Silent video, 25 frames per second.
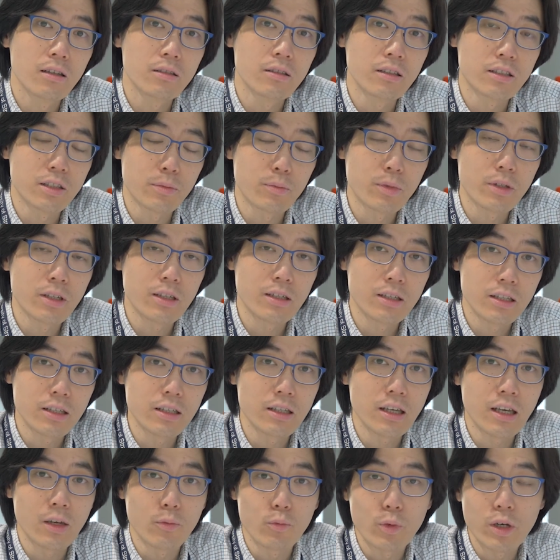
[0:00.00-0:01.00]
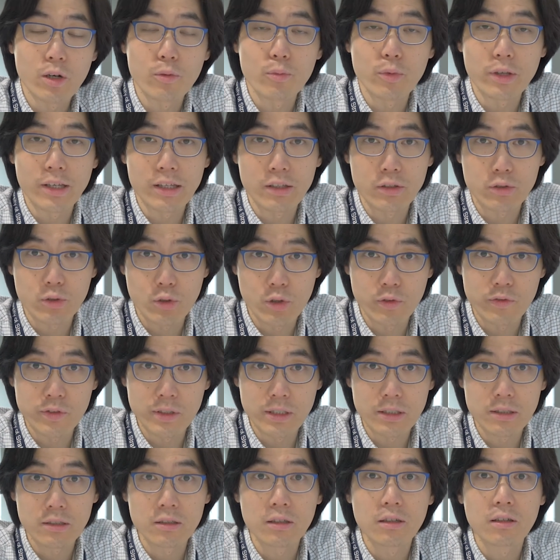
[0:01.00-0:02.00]
Disability and Wellbeing
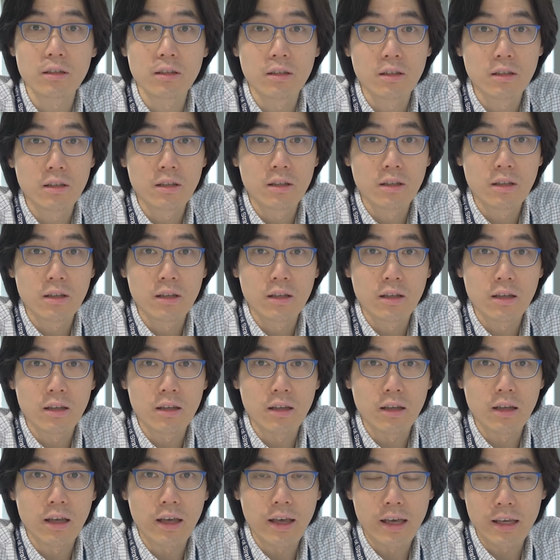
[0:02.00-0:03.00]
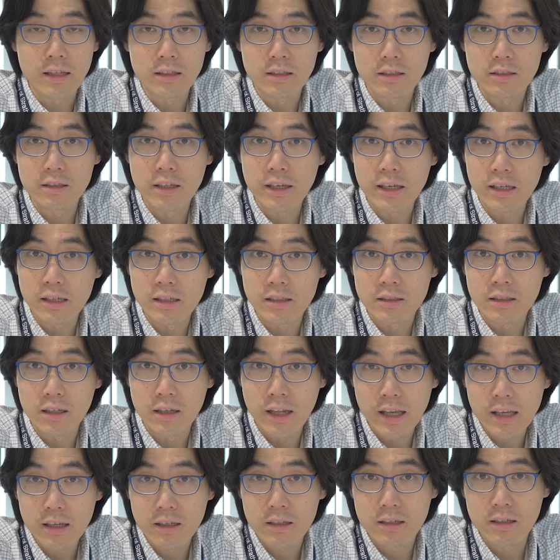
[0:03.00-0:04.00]
Service. And there is a
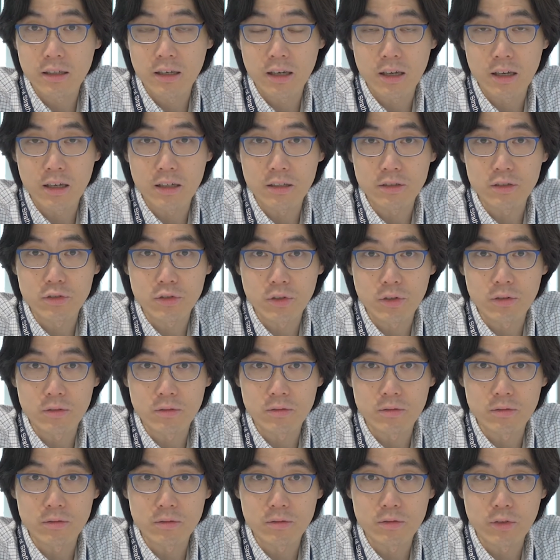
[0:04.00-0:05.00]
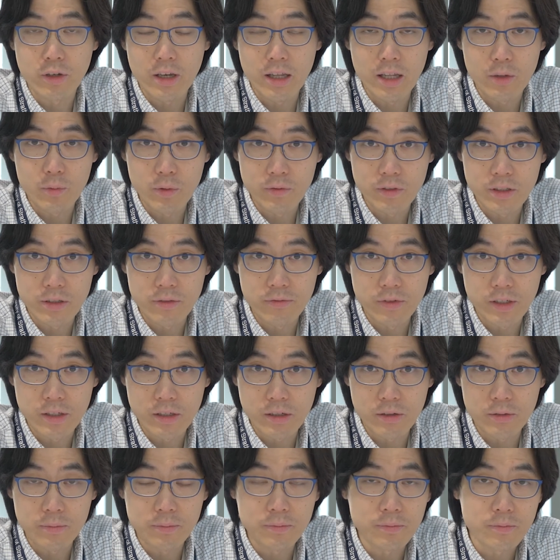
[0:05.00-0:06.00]
link uh, shown together with this
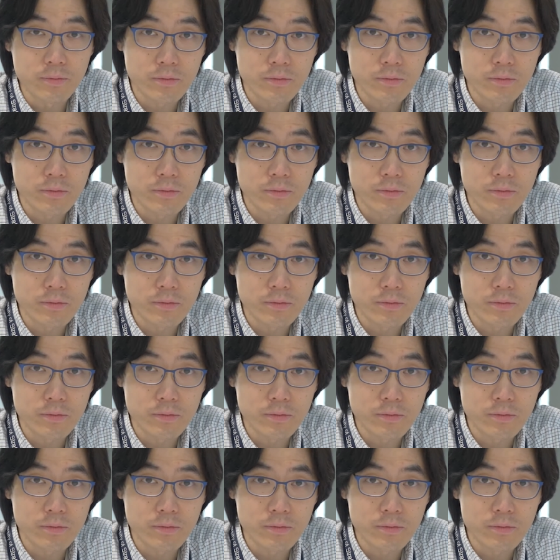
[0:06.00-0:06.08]
video.